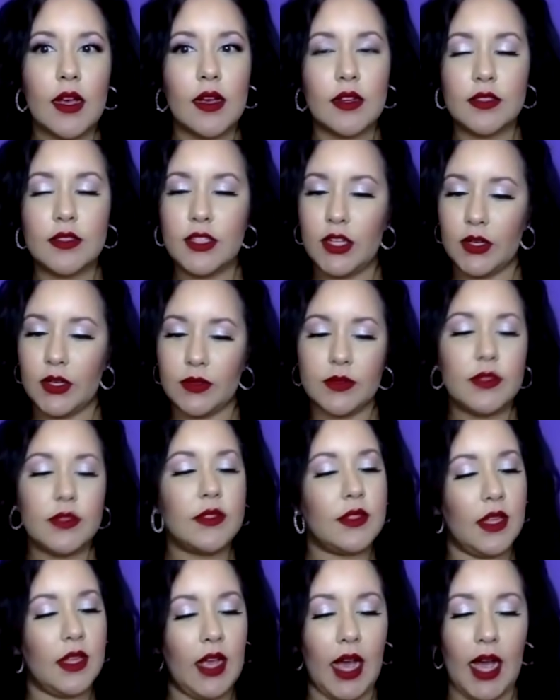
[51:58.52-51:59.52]

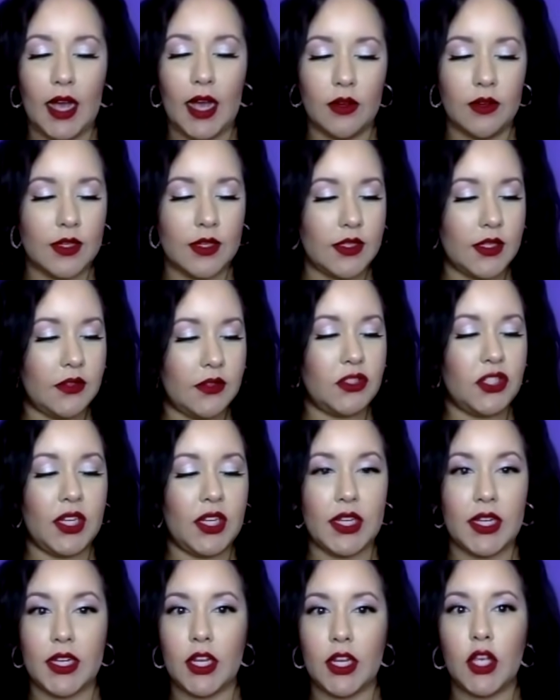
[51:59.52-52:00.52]
I don't condone
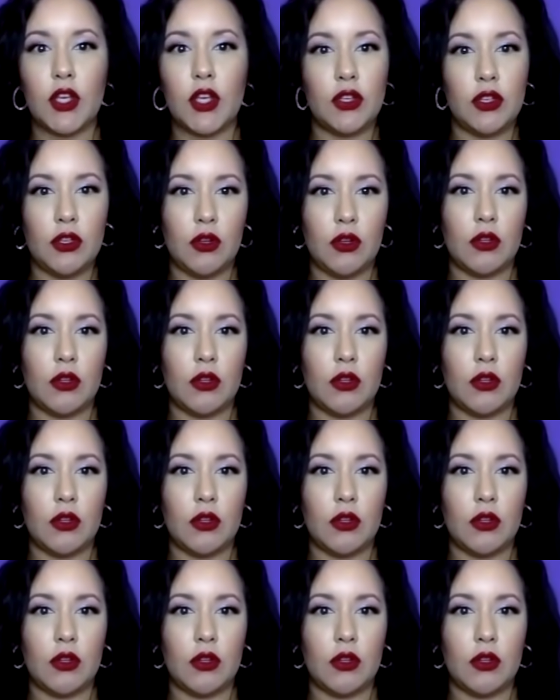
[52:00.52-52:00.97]
cheating. You no